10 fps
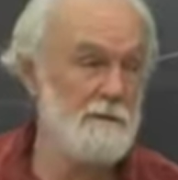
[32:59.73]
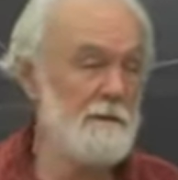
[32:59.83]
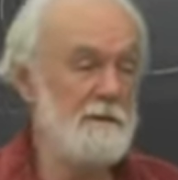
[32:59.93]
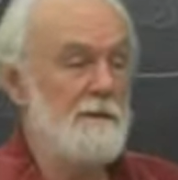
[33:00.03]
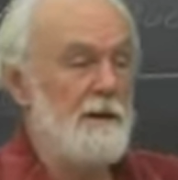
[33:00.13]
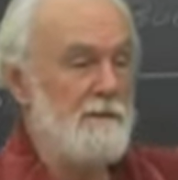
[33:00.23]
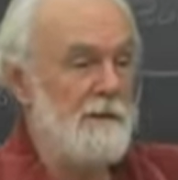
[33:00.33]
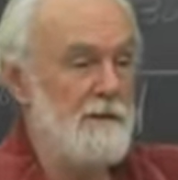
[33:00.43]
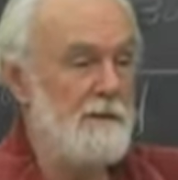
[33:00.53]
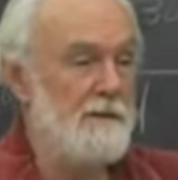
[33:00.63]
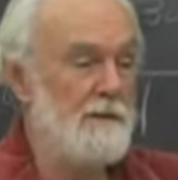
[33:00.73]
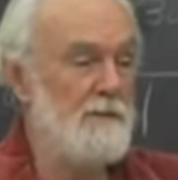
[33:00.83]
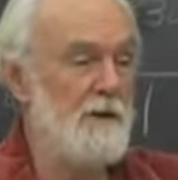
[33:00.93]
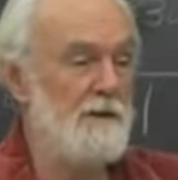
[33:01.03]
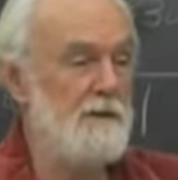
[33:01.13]
sort of get rid of the
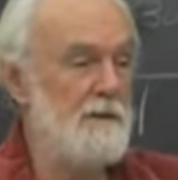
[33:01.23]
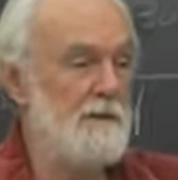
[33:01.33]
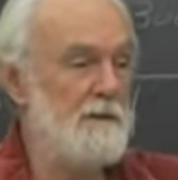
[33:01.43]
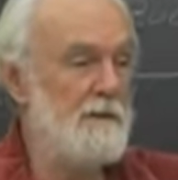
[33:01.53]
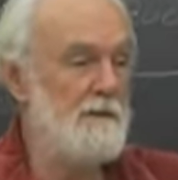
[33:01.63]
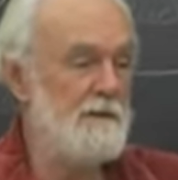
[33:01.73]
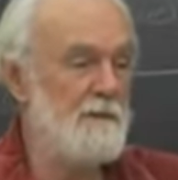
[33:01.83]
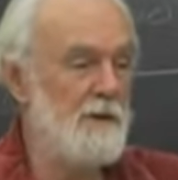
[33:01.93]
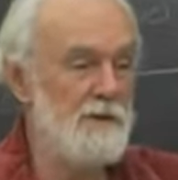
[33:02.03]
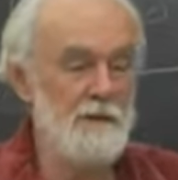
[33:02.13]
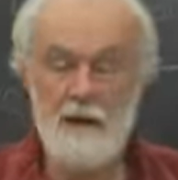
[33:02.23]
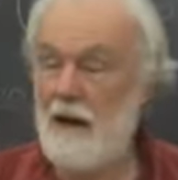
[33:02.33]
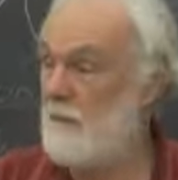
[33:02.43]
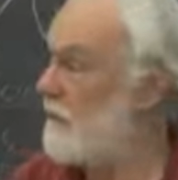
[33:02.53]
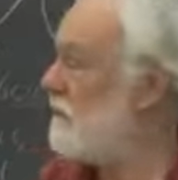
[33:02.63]
commodity and the commodity
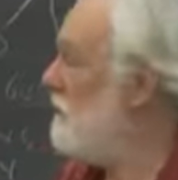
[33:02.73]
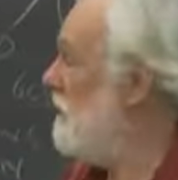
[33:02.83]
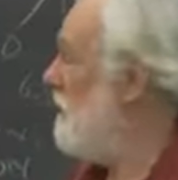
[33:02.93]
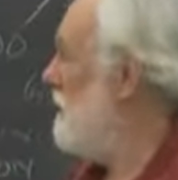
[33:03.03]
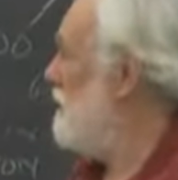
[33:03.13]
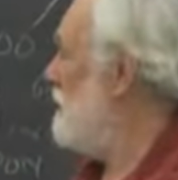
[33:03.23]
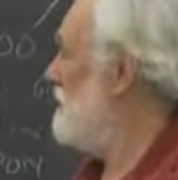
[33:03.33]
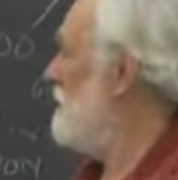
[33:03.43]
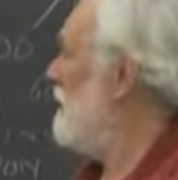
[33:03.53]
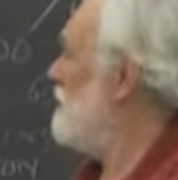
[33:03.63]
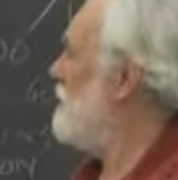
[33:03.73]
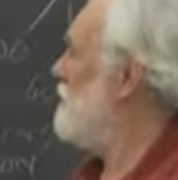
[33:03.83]
capital, then and there, and